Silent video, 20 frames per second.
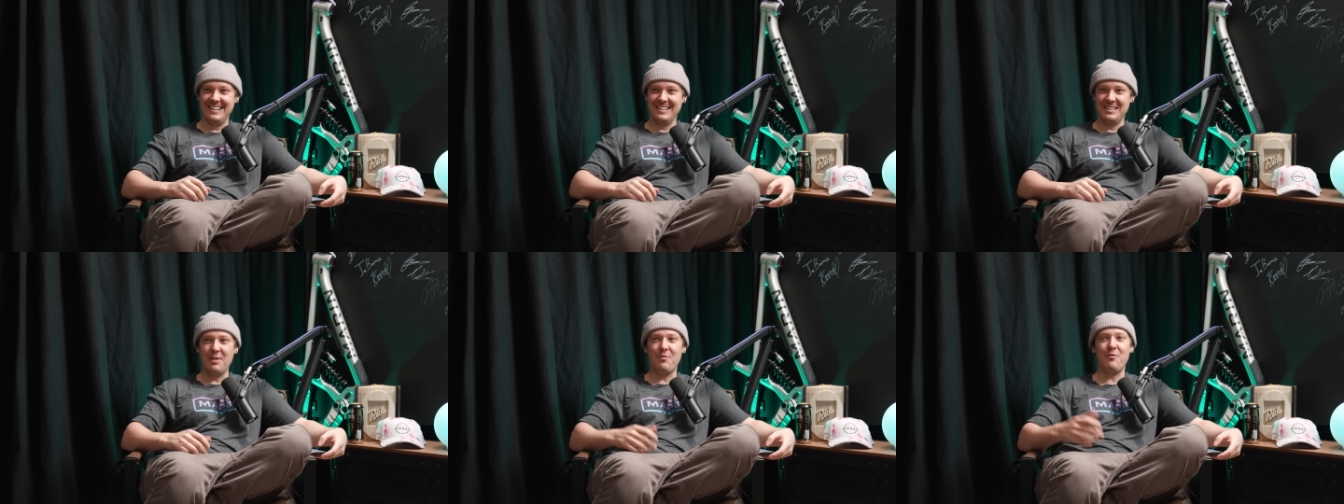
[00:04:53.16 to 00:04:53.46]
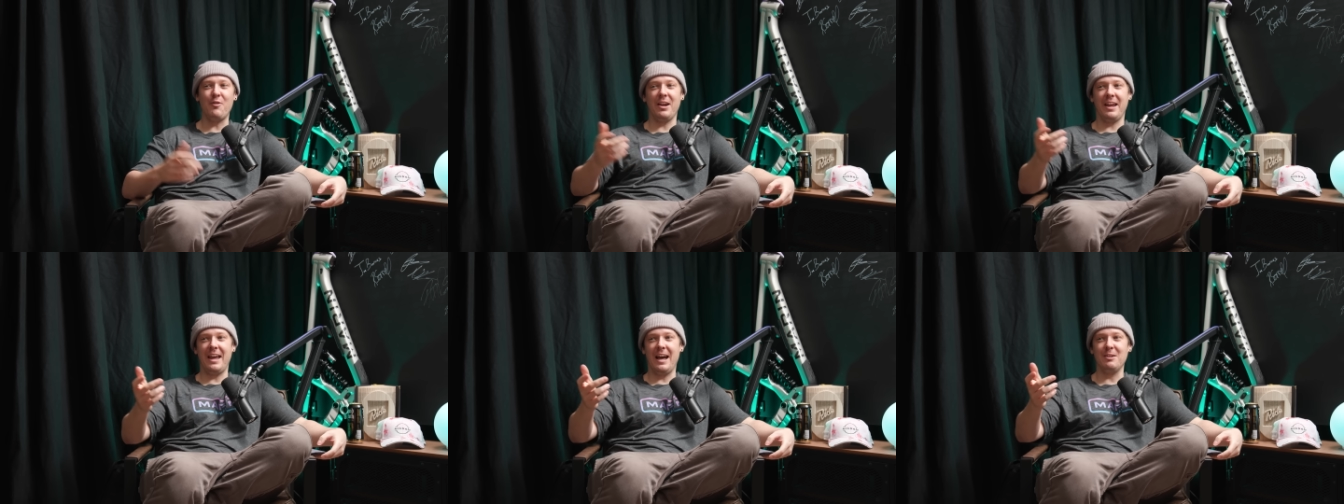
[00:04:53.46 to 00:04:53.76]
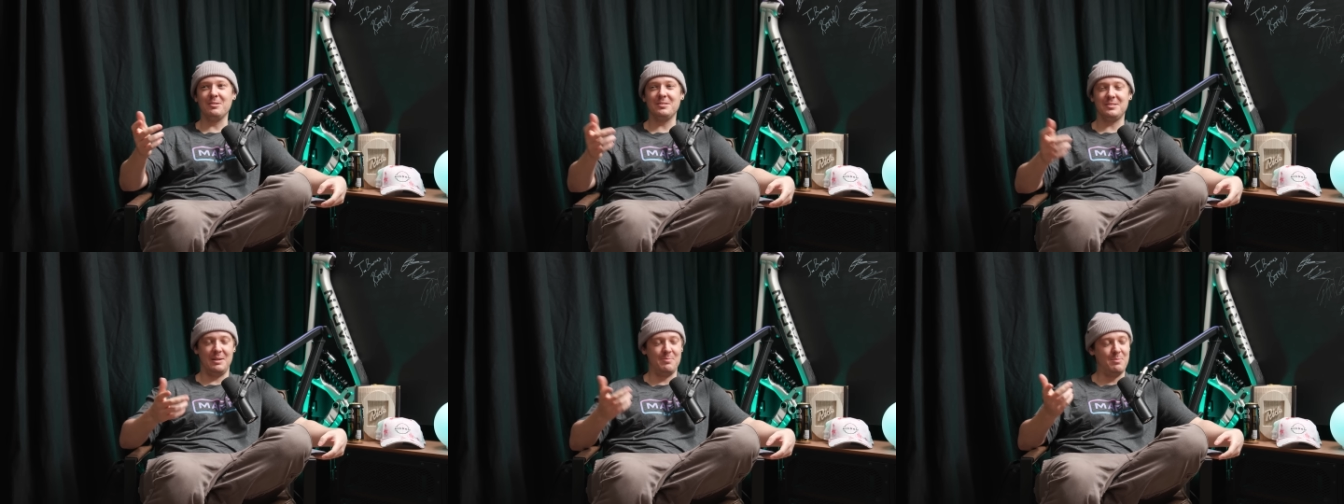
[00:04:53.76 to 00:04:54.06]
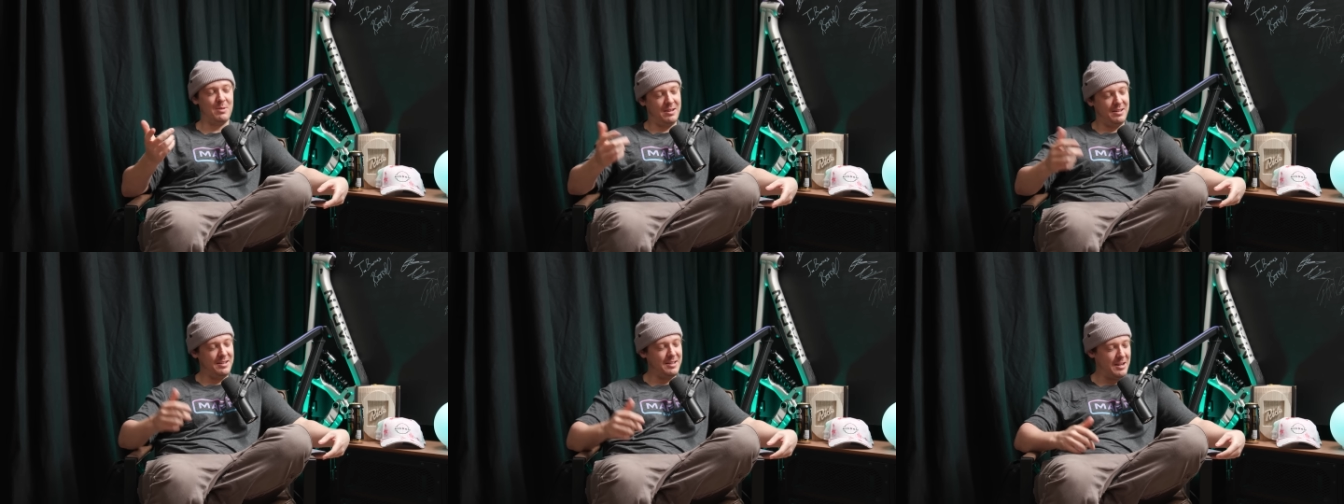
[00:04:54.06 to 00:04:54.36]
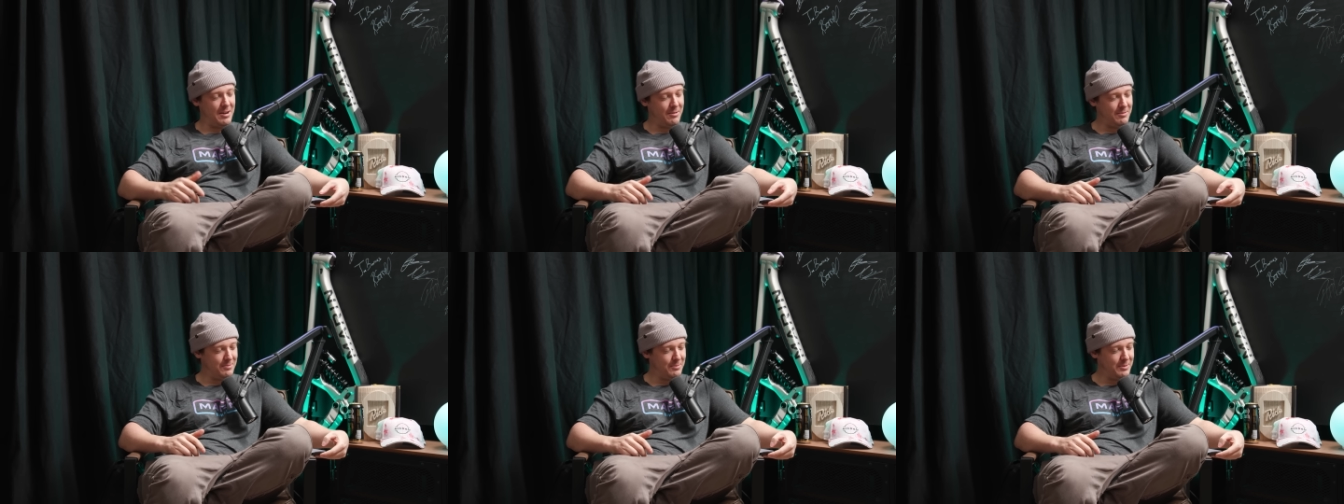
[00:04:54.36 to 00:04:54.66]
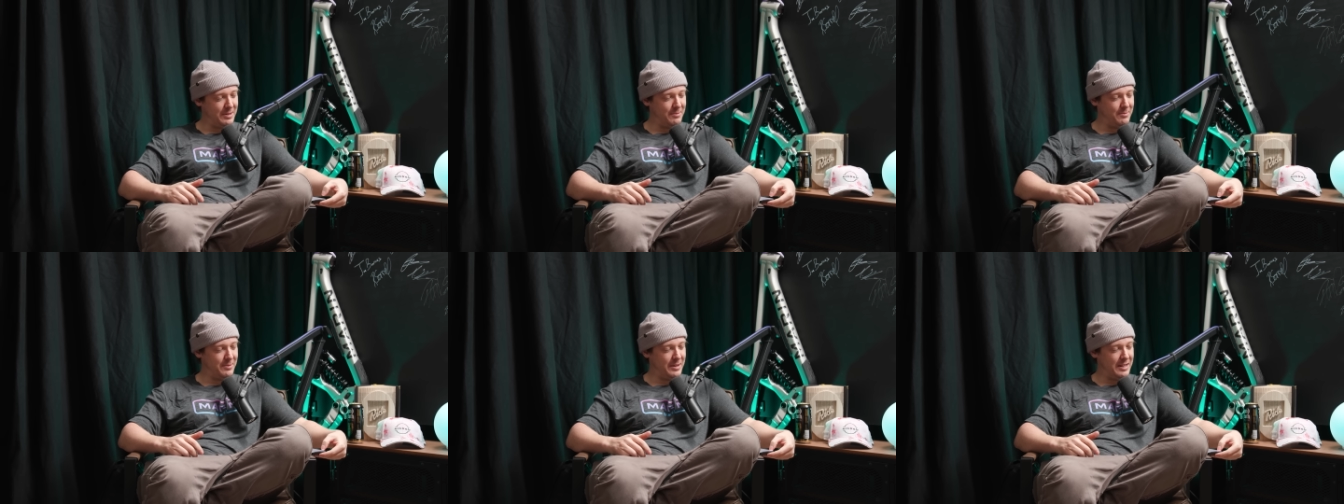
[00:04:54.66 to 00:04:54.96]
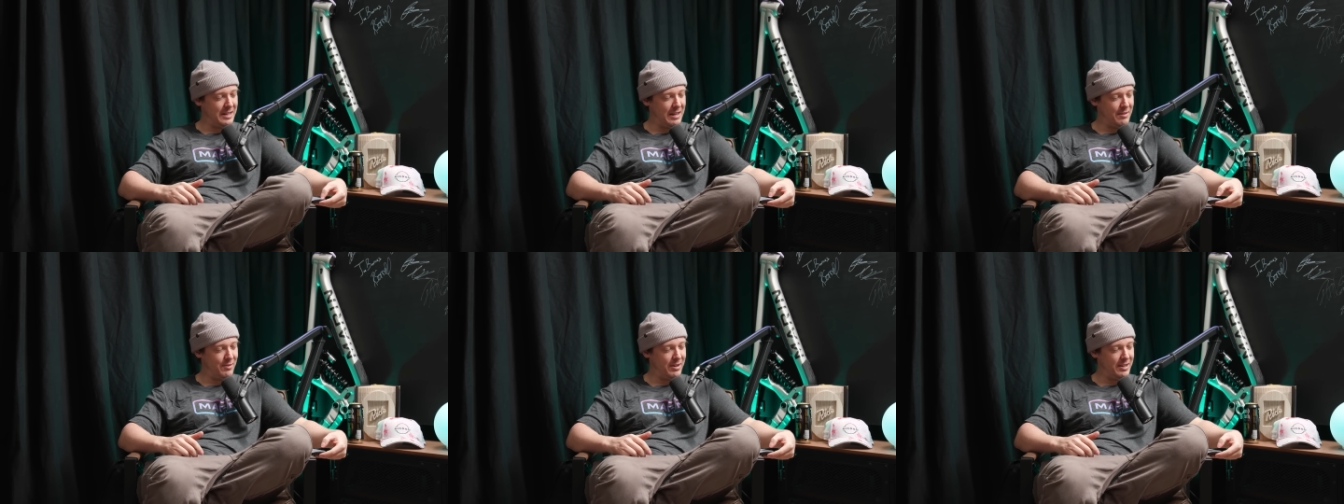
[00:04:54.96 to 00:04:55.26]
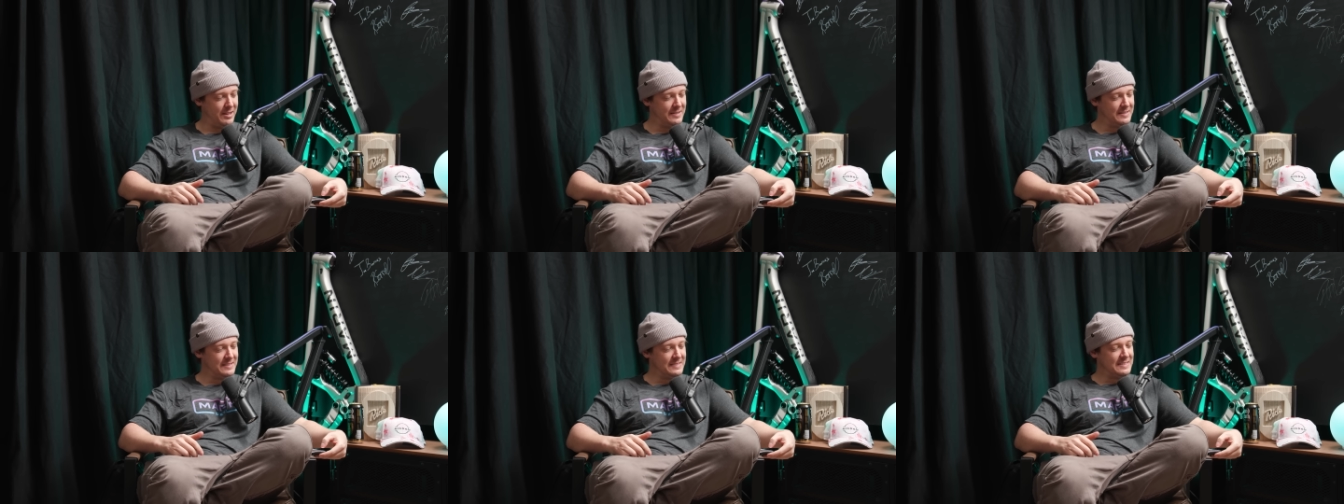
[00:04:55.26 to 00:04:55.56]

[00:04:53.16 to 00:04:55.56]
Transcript: Different Kelsey, but we can have it.